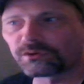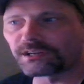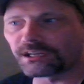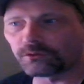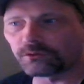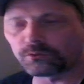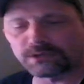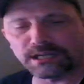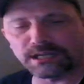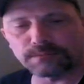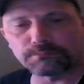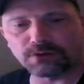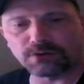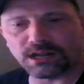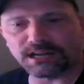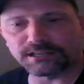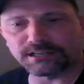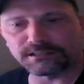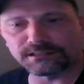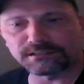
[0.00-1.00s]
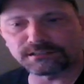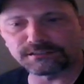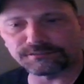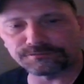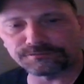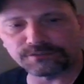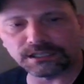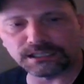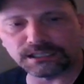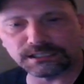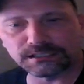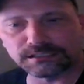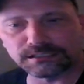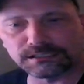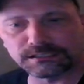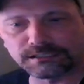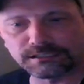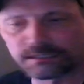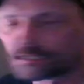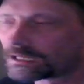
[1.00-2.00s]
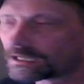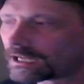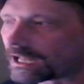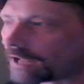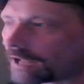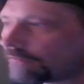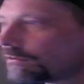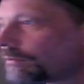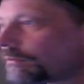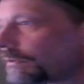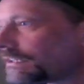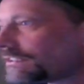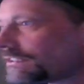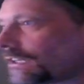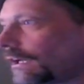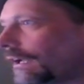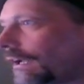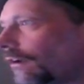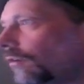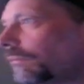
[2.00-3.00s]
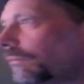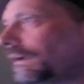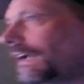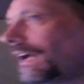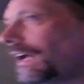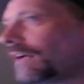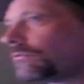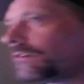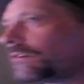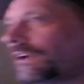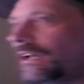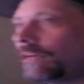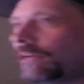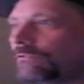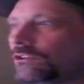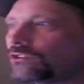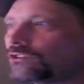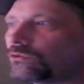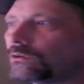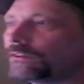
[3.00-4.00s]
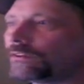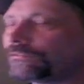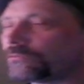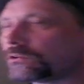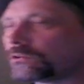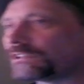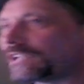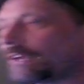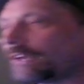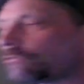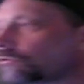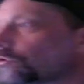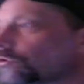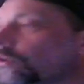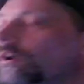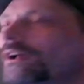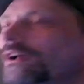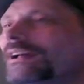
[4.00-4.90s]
it when they brought it into fucking. Everybody's like, oh my god, we're gonna have the 24/7 rule.